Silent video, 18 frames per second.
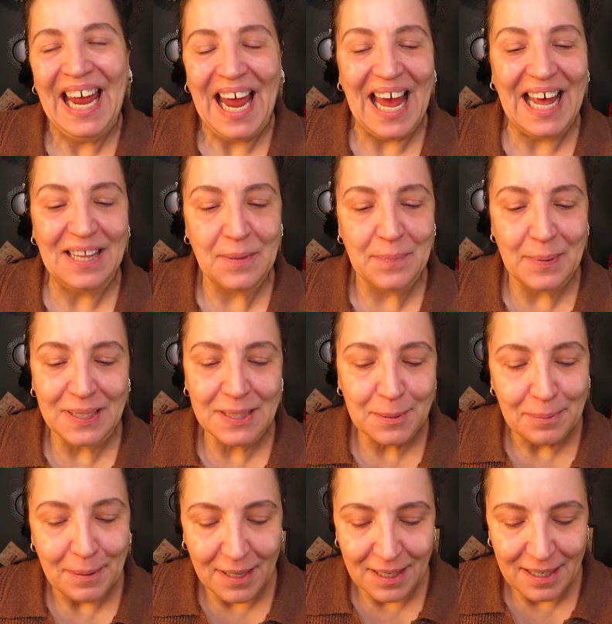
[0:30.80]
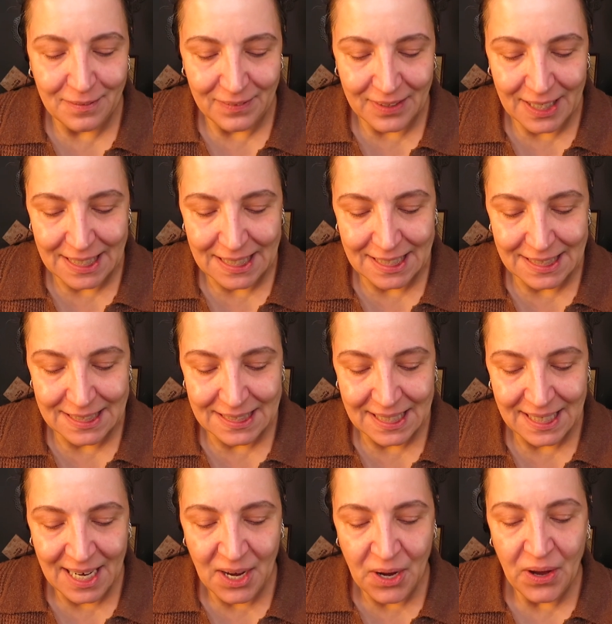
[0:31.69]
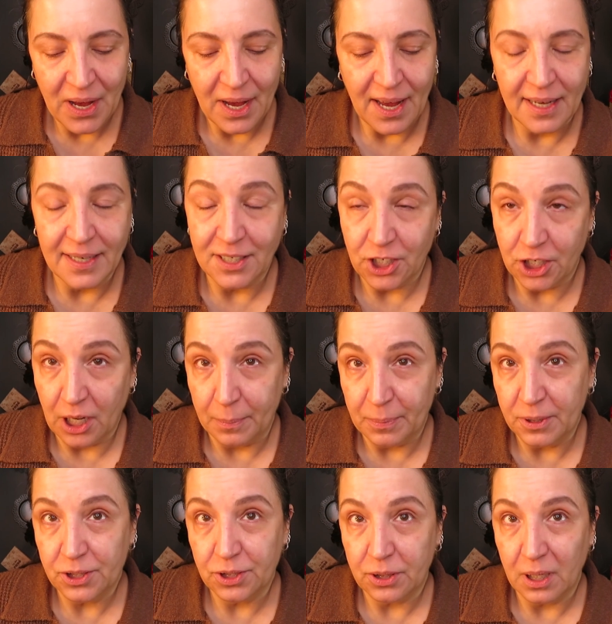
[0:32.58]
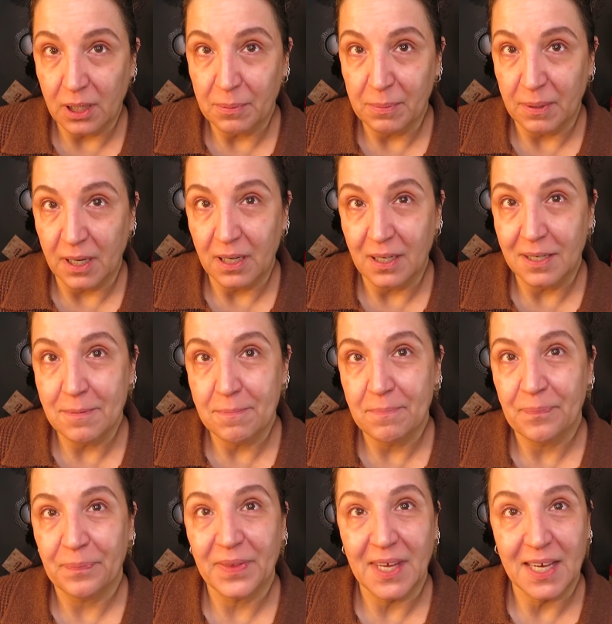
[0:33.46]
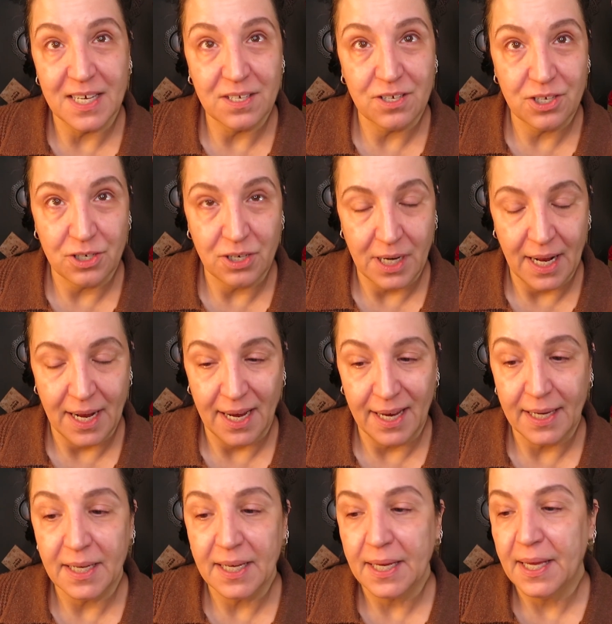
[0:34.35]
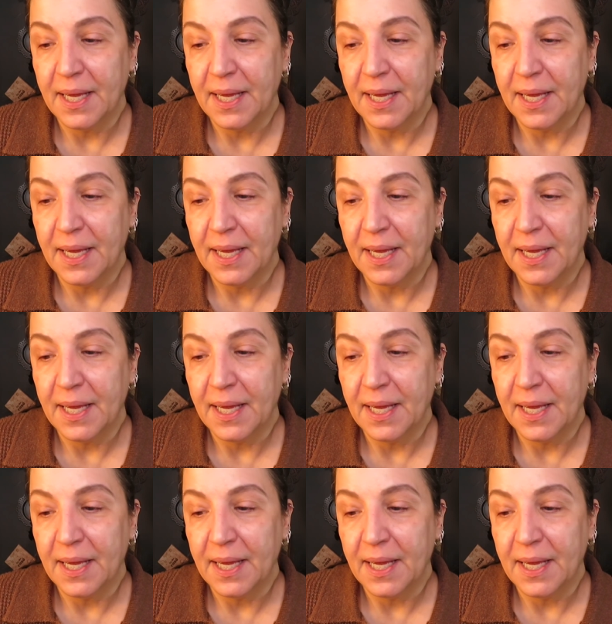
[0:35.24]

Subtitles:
And the best part of it is at Shoppers Drug Mart yesterday,